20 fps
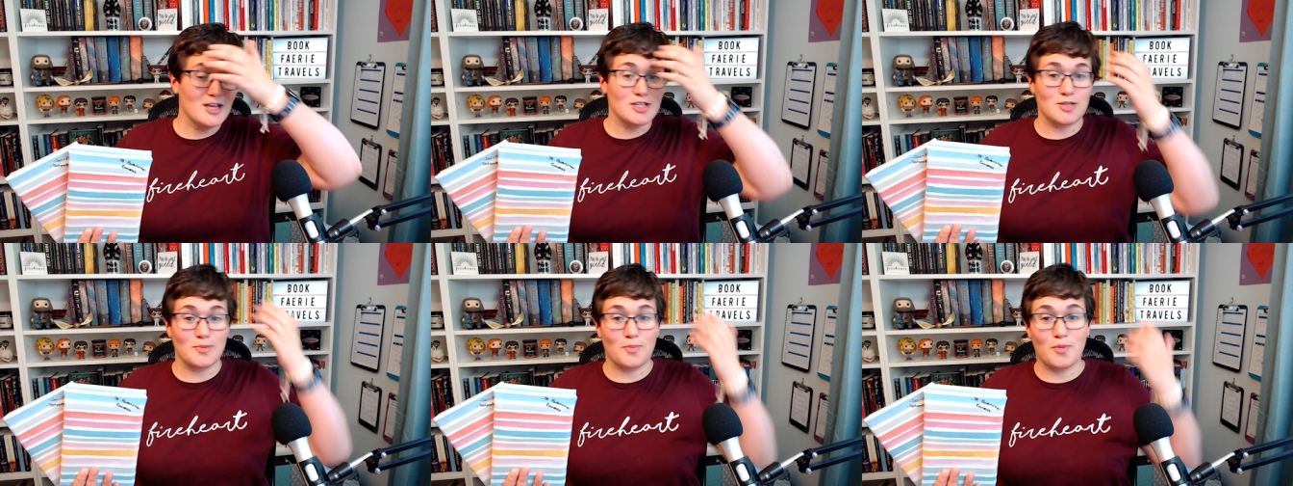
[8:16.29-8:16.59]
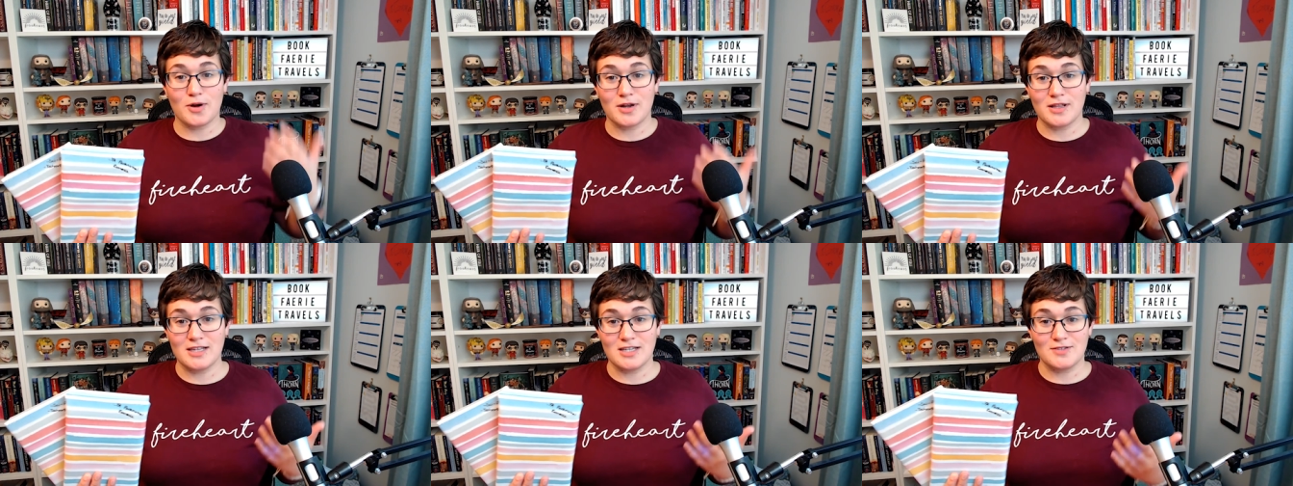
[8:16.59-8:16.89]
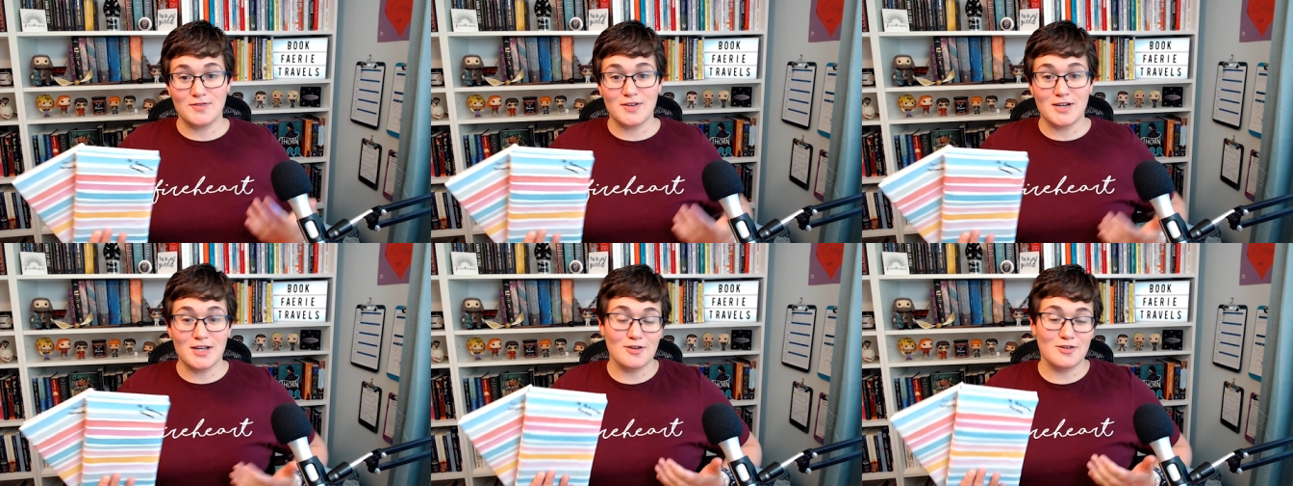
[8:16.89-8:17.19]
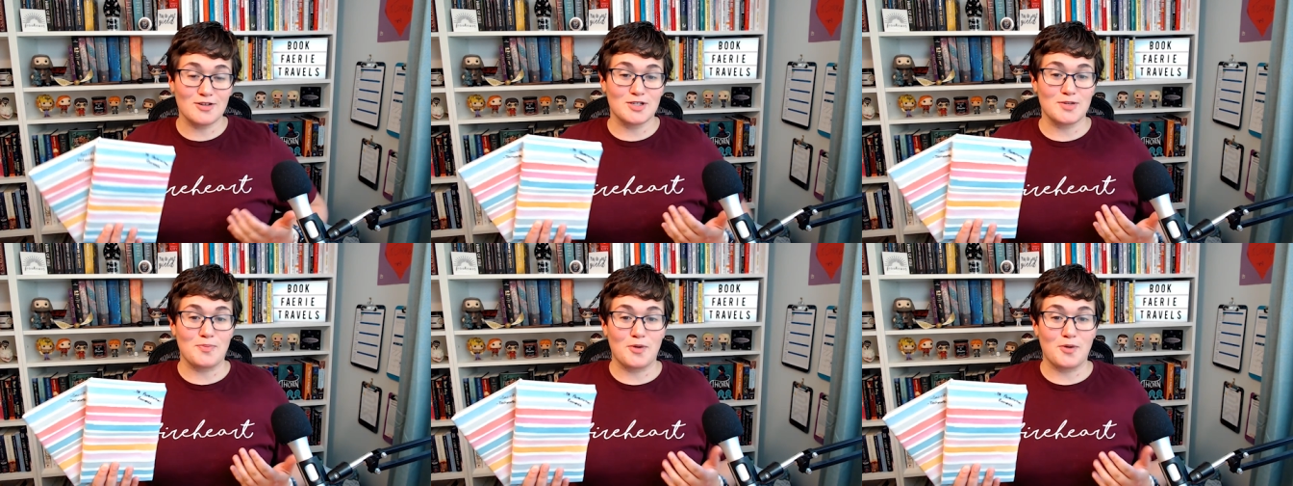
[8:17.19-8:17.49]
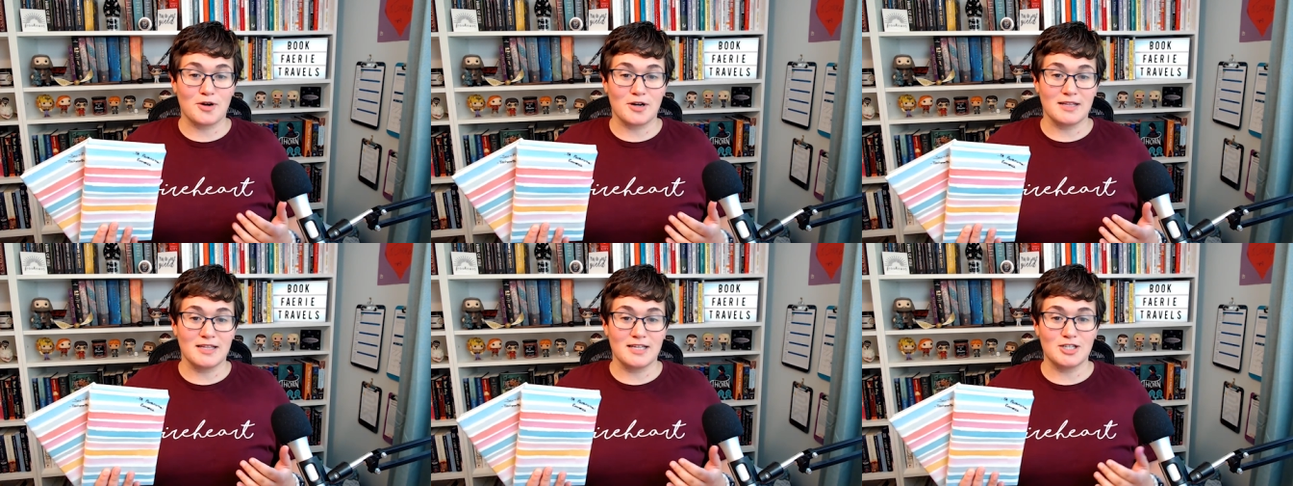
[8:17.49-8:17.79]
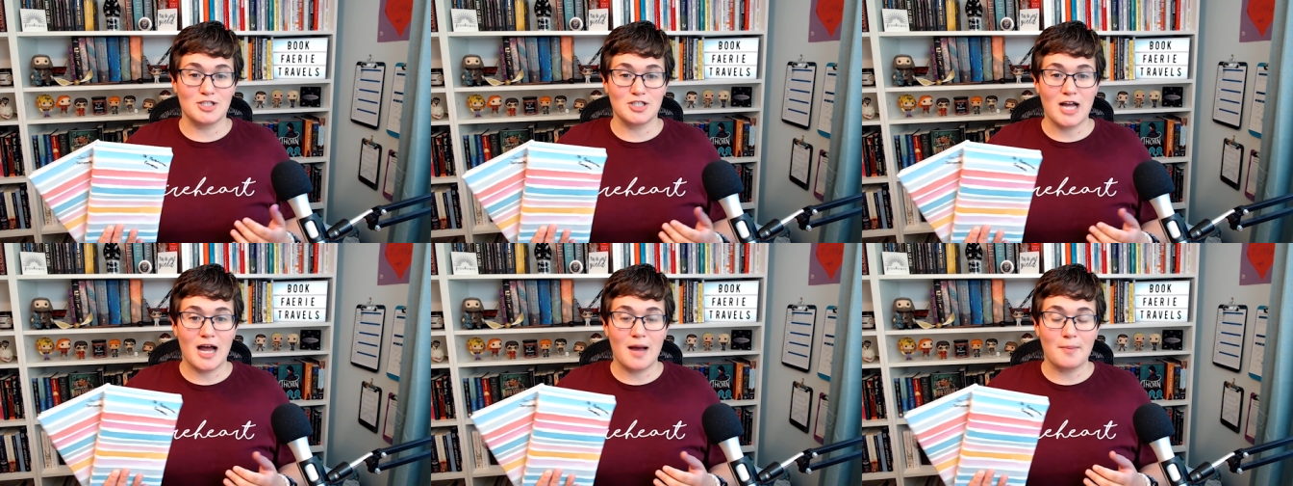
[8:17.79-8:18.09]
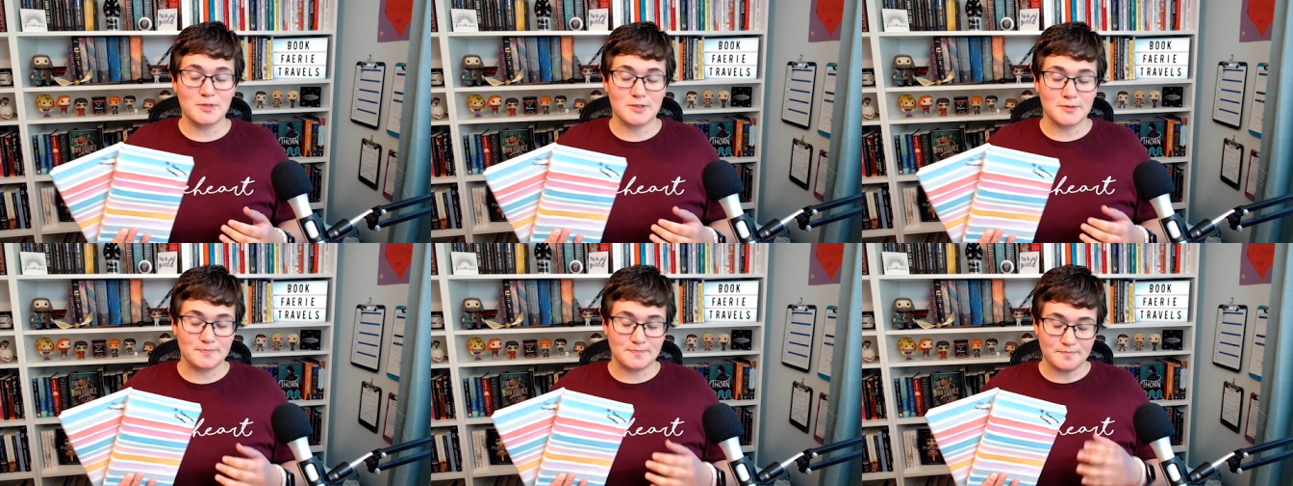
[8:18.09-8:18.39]
supporting these videos, supporting these
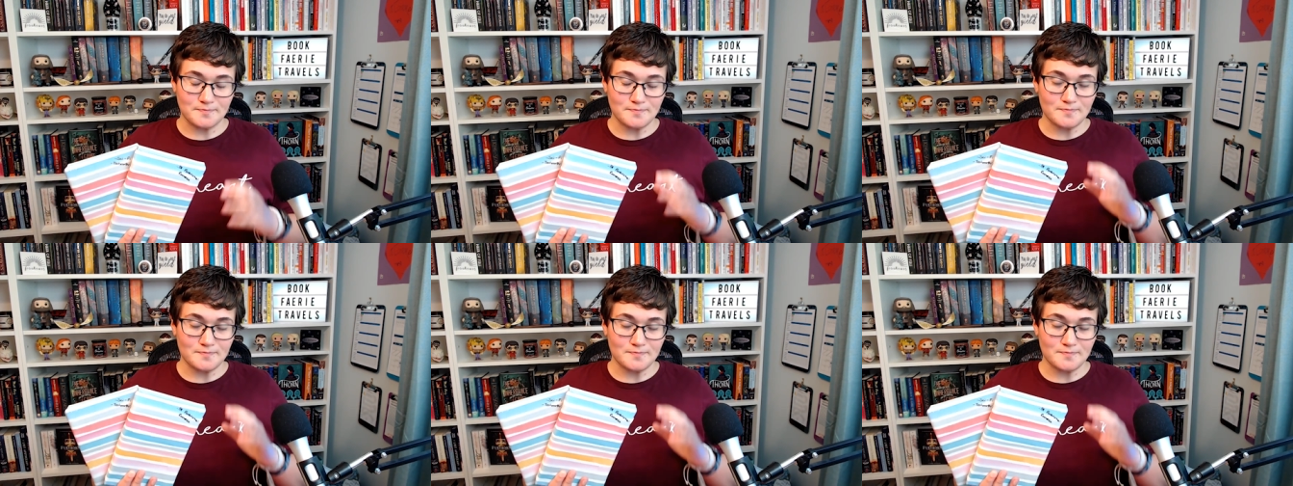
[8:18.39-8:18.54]
shops.